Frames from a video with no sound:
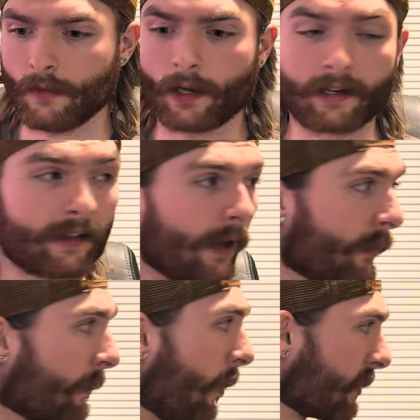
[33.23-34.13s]
I did that
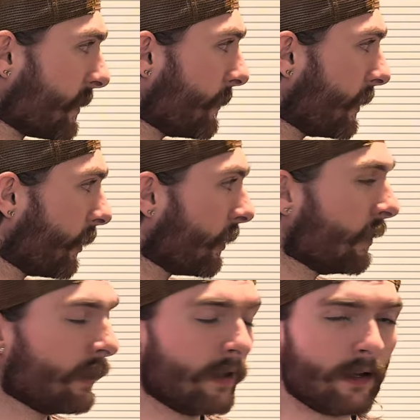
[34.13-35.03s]
with a multimeter,
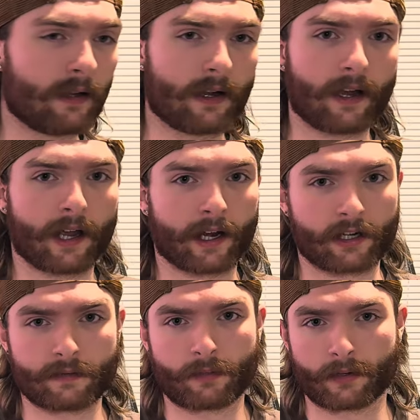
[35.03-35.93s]
and I
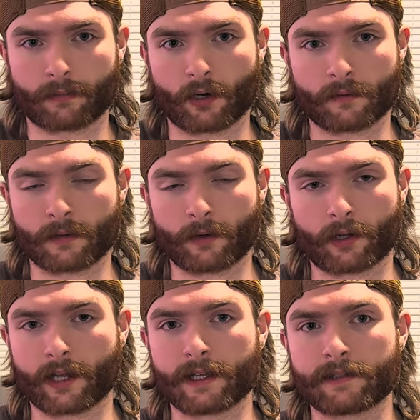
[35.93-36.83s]
just put the probes on
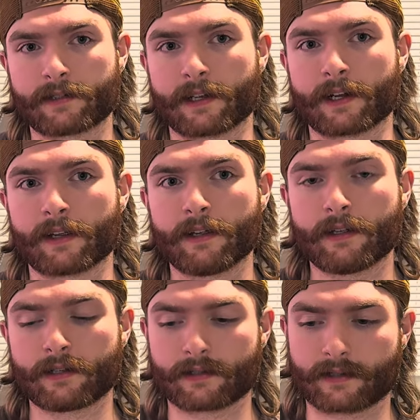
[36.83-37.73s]
both ends, and it
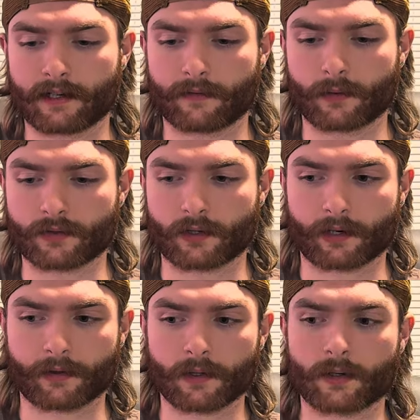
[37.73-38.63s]
sent a full
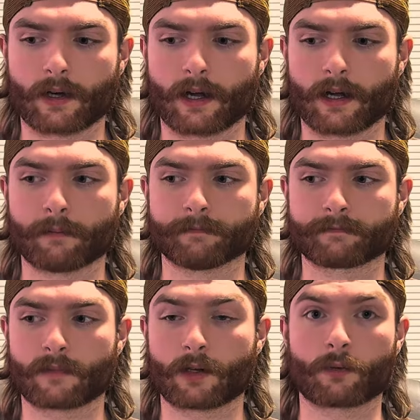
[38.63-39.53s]
circuit through,
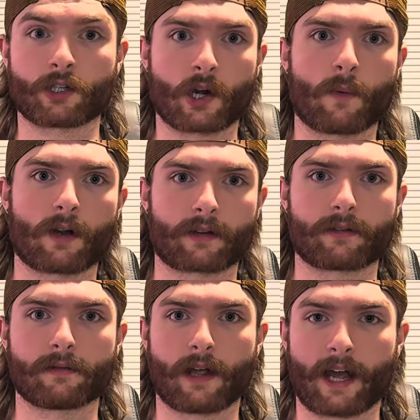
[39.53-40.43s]
which you don't want to
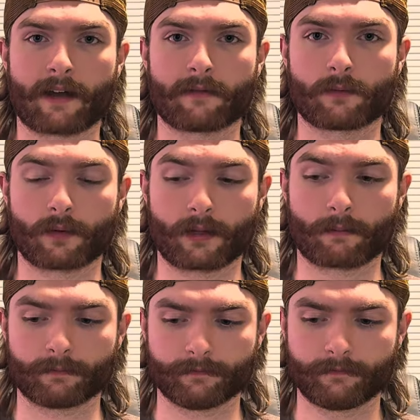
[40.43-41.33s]
have when
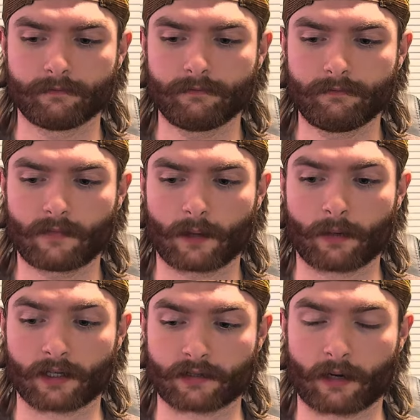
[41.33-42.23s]
the
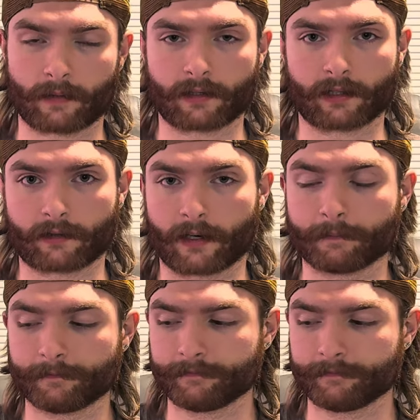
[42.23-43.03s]
button's not being clicked, right?